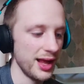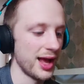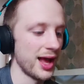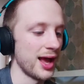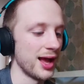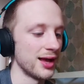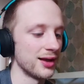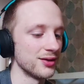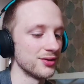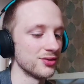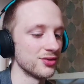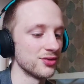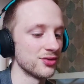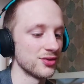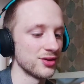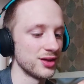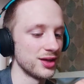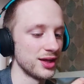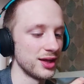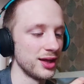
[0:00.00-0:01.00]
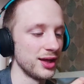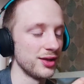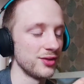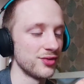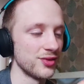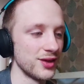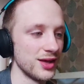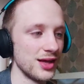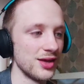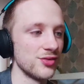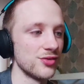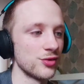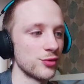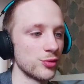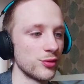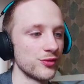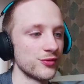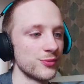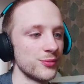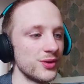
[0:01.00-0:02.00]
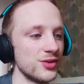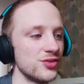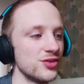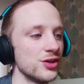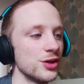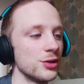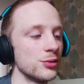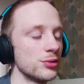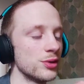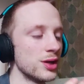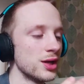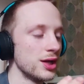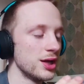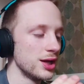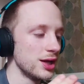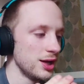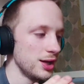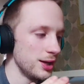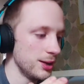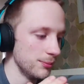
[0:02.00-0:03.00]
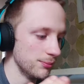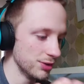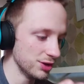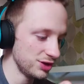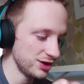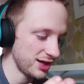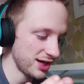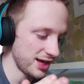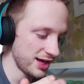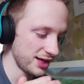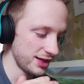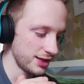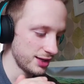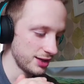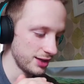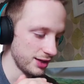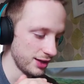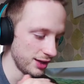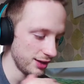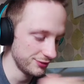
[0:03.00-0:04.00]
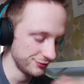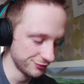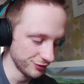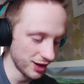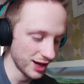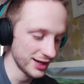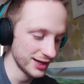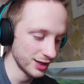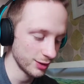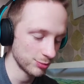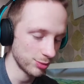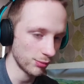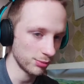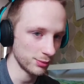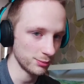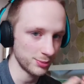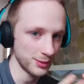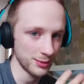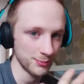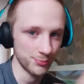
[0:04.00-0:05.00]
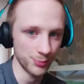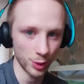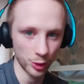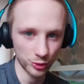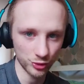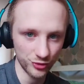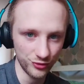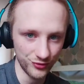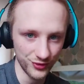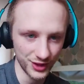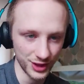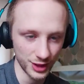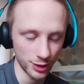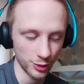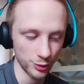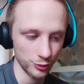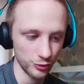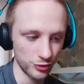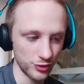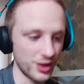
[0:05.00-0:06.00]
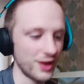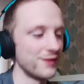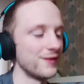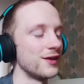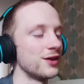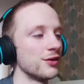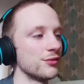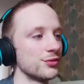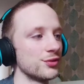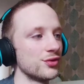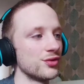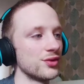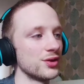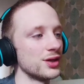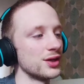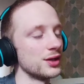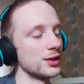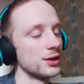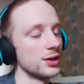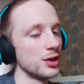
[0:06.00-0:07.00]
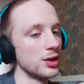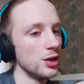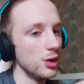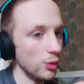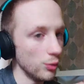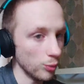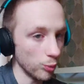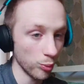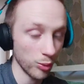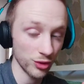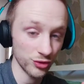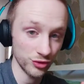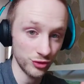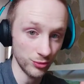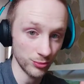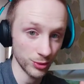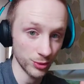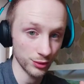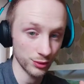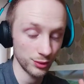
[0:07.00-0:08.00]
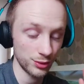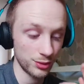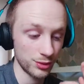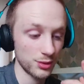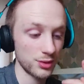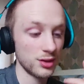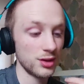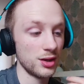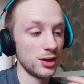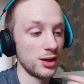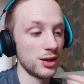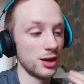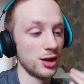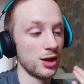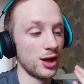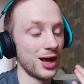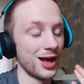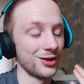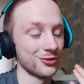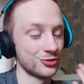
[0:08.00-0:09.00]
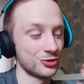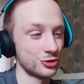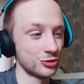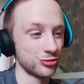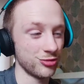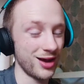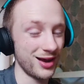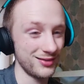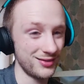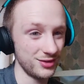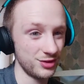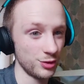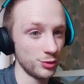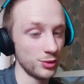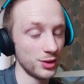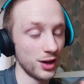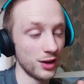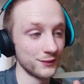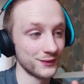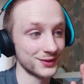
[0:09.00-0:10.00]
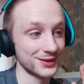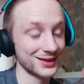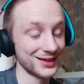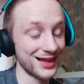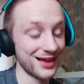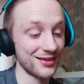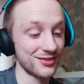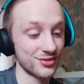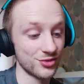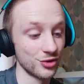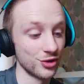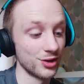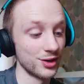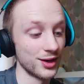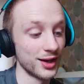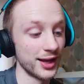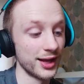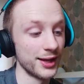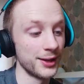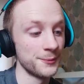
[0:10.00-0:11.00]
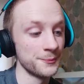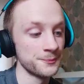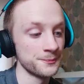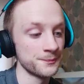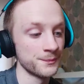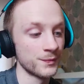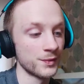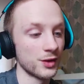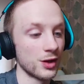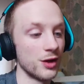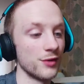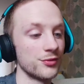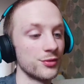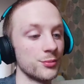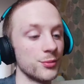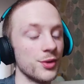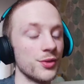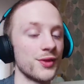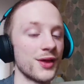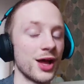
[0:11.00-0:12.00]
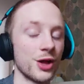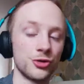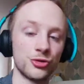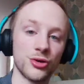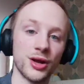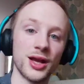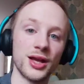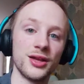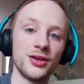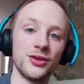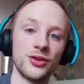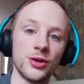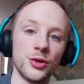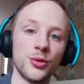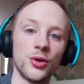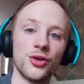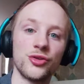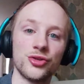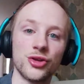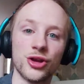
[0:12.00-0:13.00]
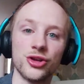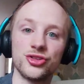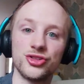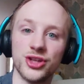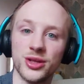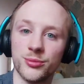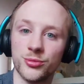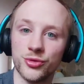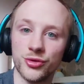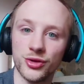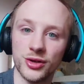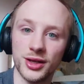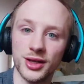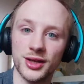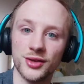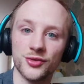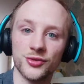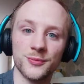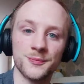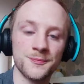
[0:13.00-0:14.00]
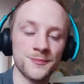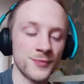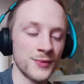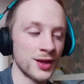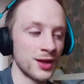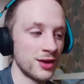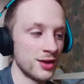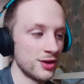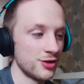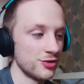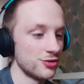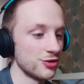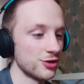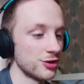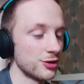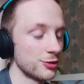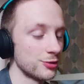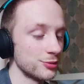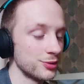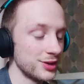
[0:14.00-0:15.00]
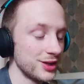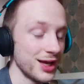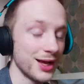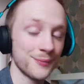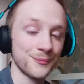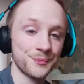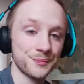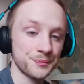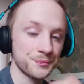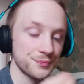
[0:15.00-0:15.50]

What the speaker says: and it's the easiest one for me to do. Monday and Friday will probably be bonus videos, and then obviously once a month I'll try to do it on the last Sunday of the month. I'll try and do a Scottish Team Sundays. So yeah,